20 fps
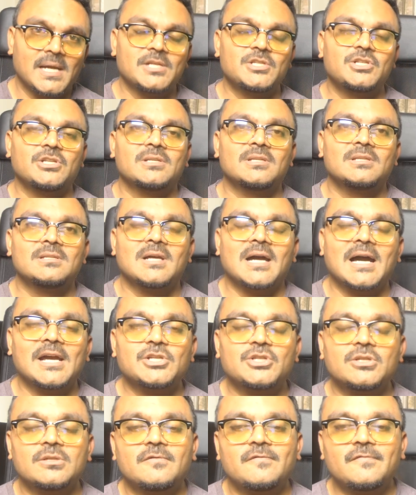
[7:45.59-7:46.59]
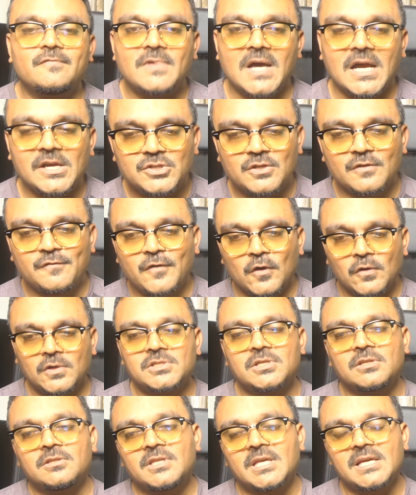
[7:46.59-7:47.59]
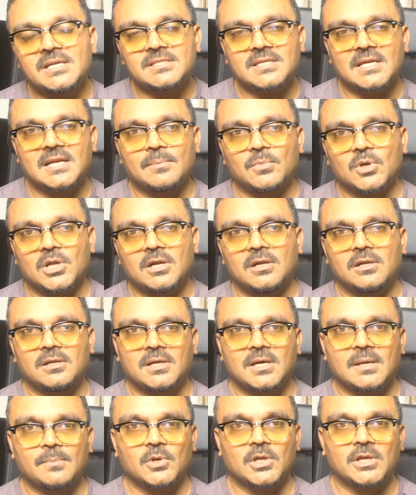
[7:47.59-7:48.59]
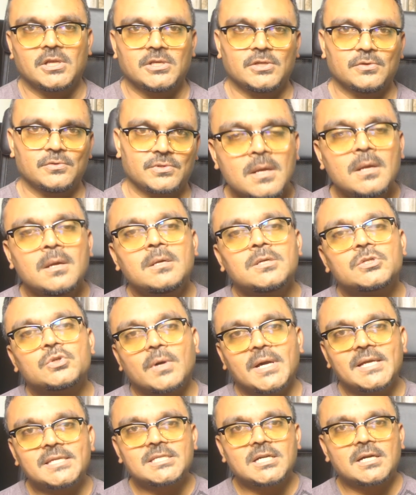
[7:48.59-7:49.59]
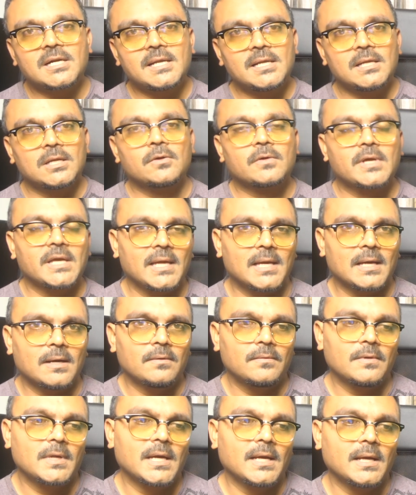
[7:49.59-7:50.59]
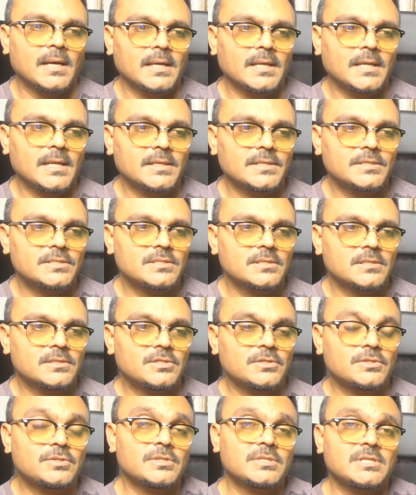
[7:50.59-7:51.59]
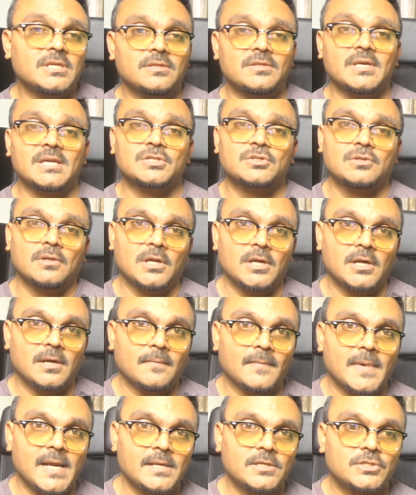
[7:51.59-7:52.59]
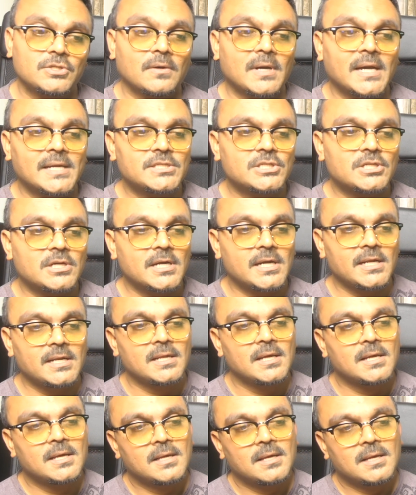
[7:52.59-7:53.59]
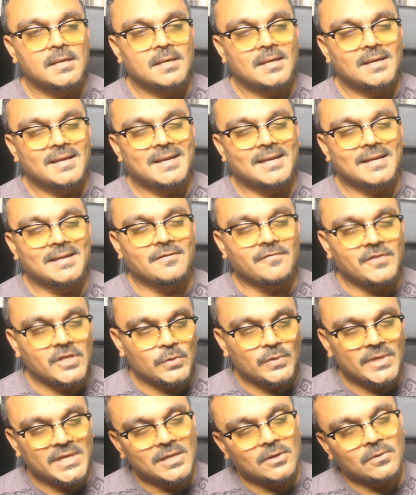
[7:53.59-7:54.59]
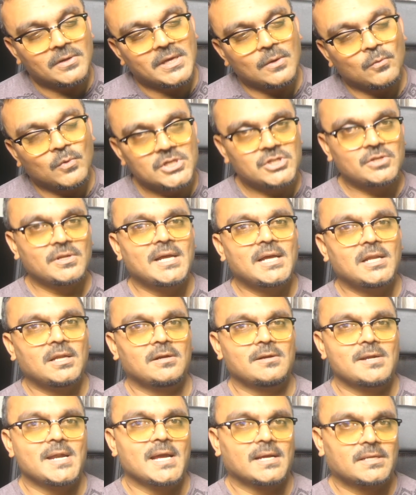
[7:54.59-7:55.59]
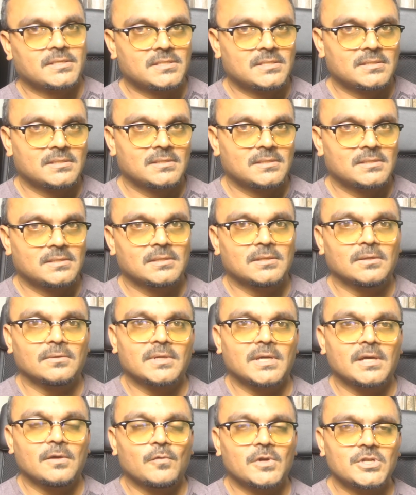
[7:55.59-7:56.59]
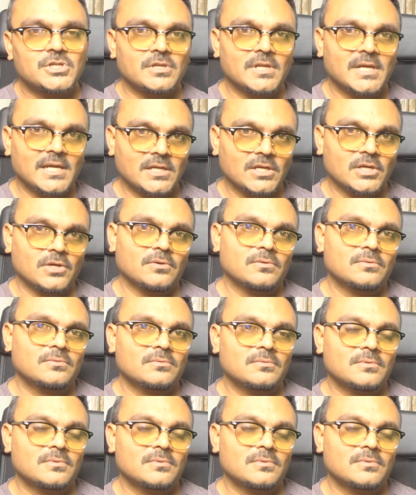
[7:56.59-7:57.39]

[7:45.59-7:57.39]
I should focus on things that I'm gonna use. So I started looking out and to see things to learn, right? So I started reviewing, okay, what should I learn next? Okay, where should I go?